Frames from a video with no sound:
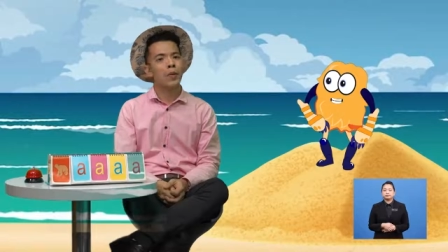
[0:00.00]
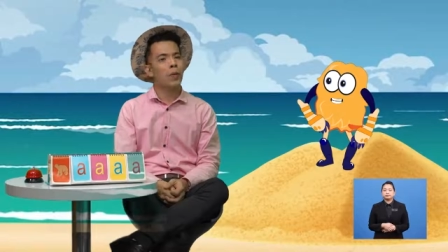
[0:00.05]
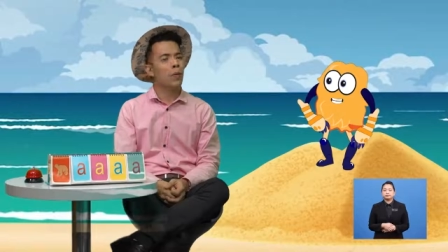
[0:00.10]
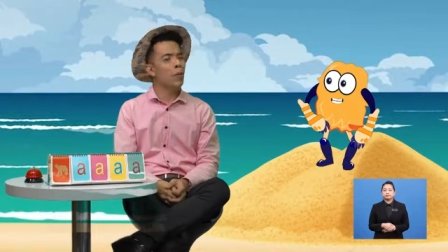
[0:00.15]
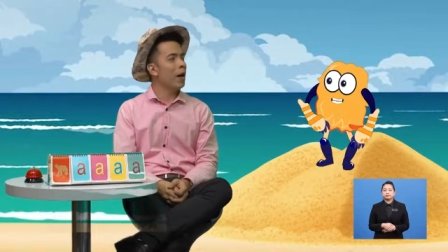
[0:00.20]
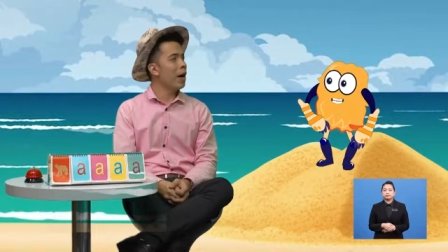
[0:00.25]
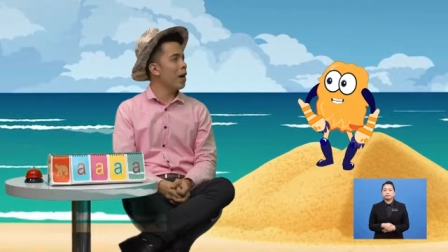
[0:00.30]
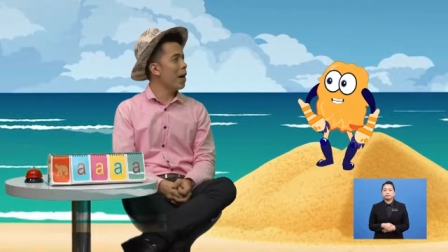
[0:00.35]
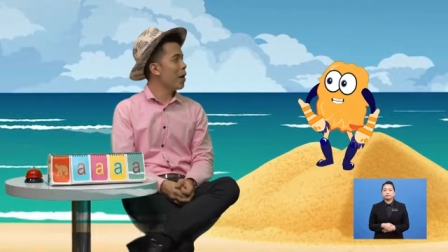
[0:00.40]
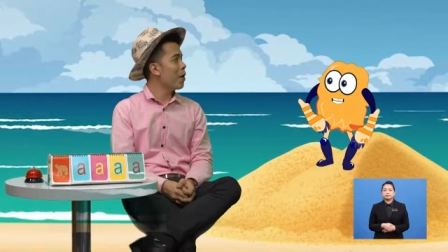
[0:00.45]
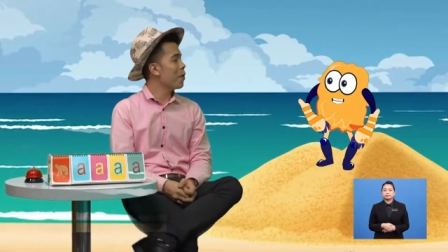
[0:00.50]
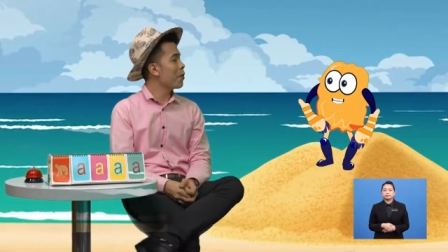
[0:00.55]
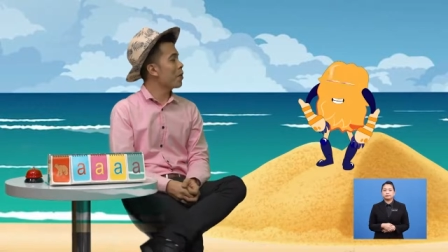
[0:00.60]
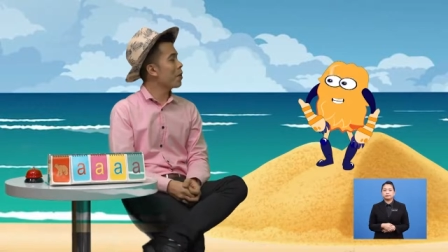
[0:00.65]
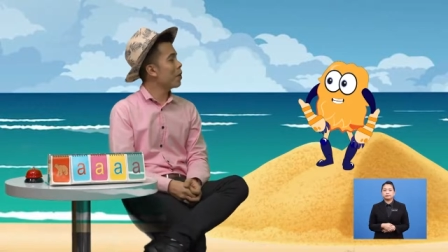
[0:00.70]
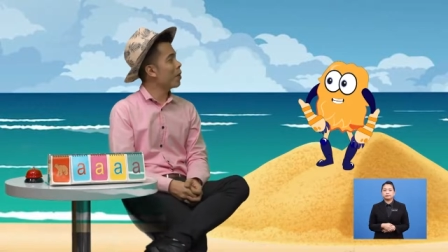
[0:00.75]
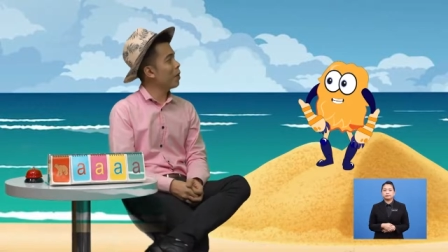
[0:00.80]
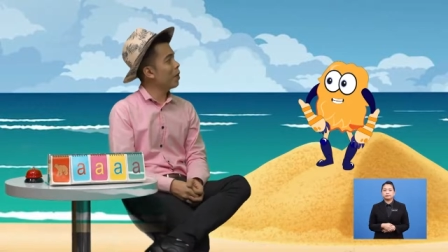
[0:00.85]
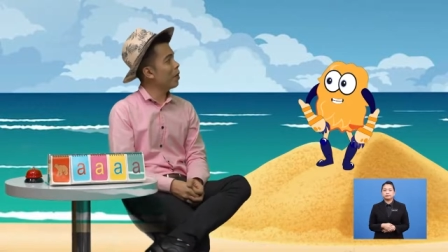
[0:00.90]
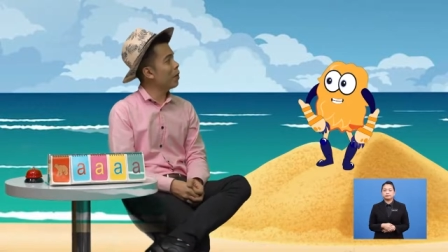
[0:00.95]
Wow,
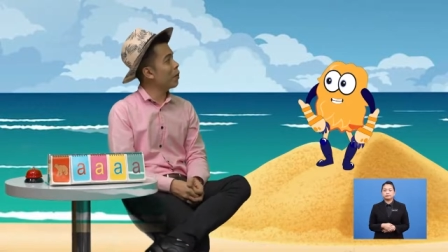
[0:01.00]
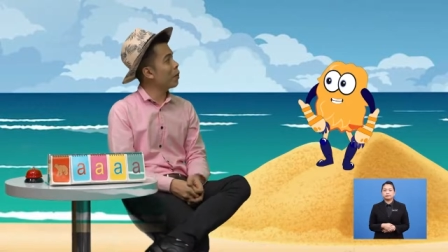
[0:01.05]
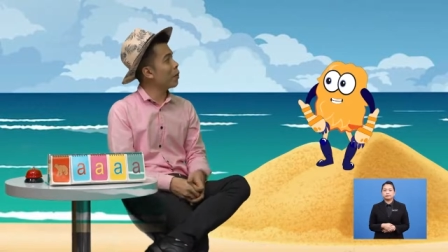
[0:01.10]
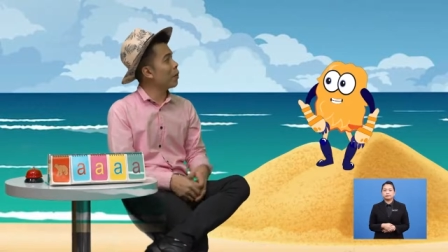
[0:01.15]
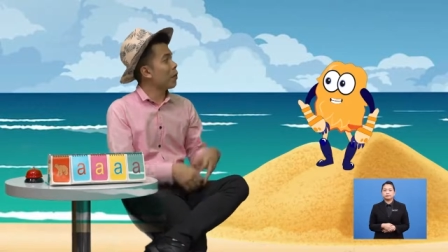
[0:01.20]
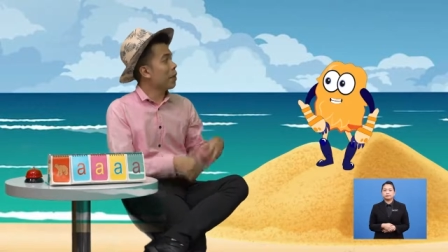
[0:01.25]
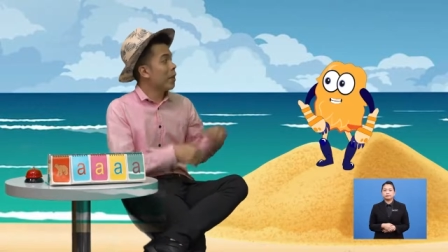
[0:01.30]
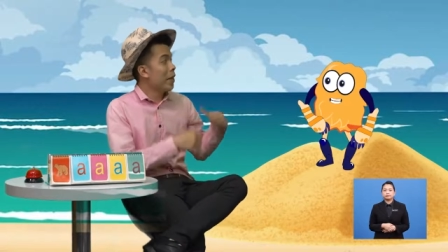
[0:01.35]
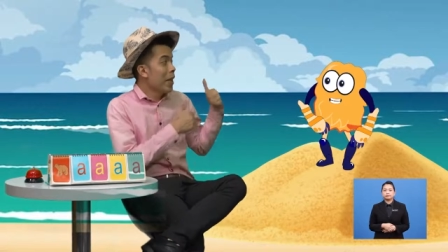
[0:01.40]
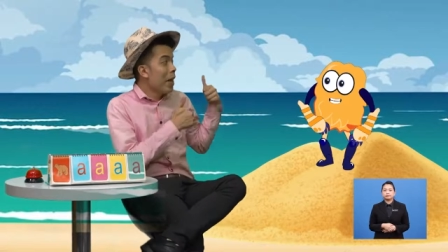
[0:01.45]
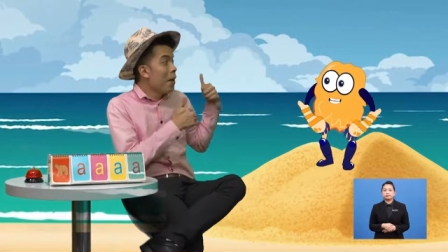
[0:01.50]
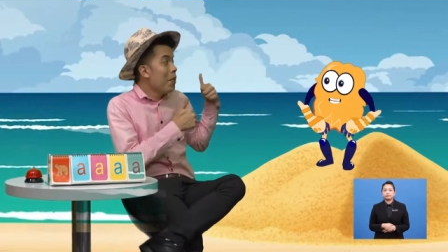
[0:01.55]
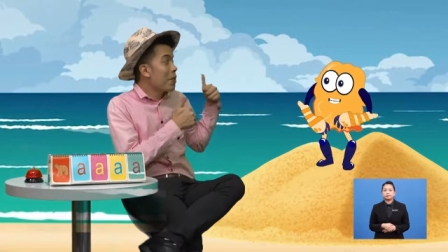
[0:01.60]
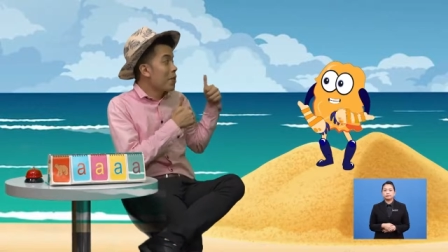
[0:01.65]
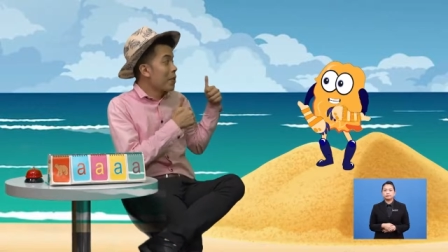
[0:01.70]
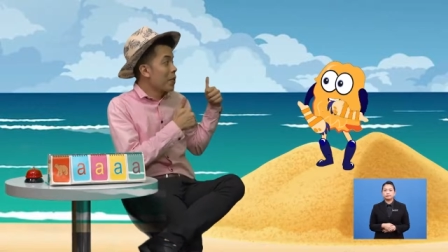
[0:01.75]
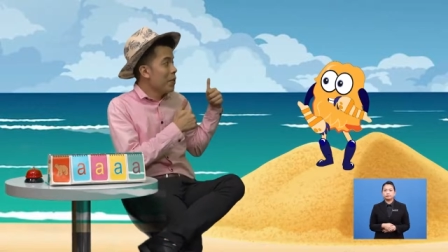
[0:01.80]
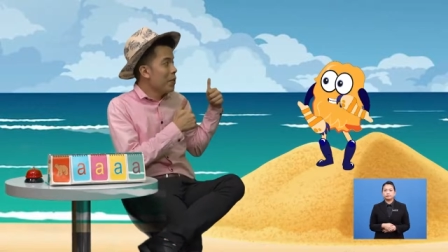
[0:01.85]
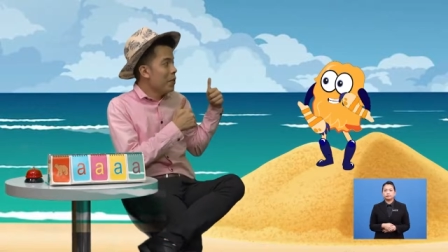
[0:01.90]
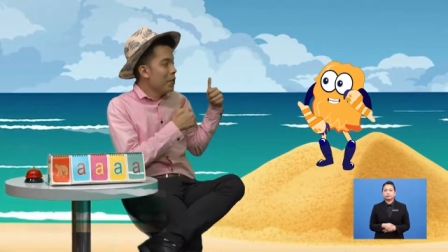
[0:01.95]
YOLO, that was
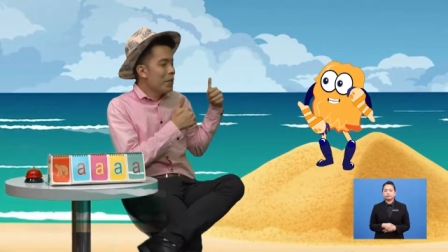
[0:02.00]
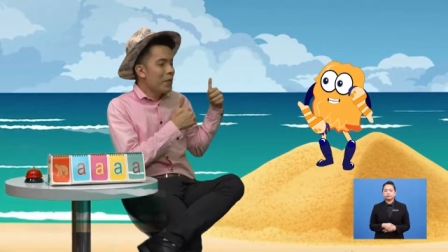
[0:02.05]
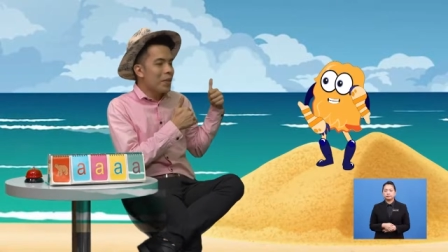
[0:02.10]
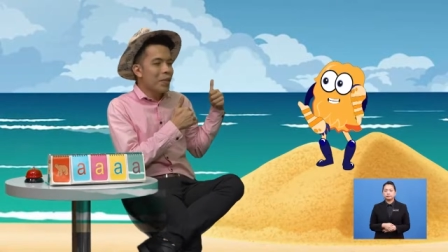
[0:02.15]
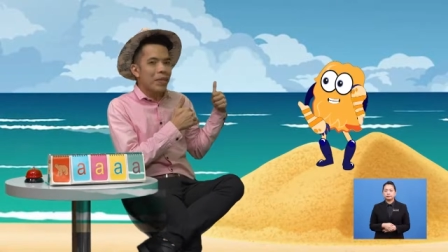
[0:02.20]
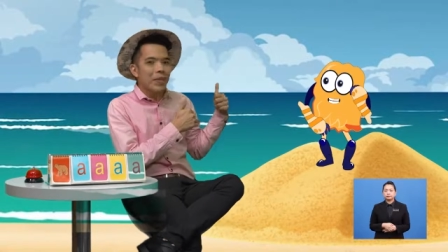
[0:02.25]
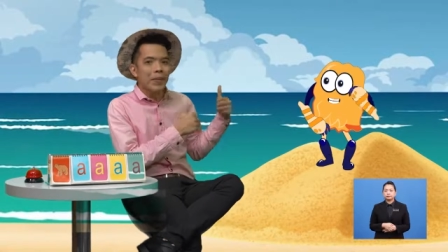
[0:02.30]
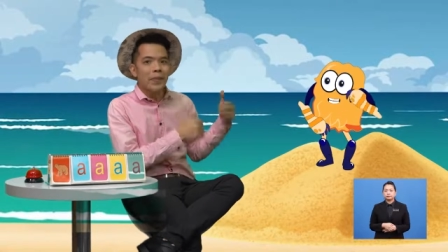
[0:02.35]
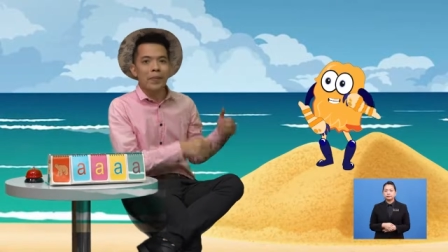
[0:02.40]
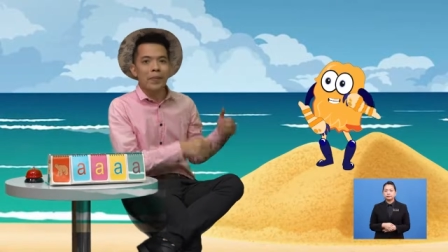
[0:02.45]
good.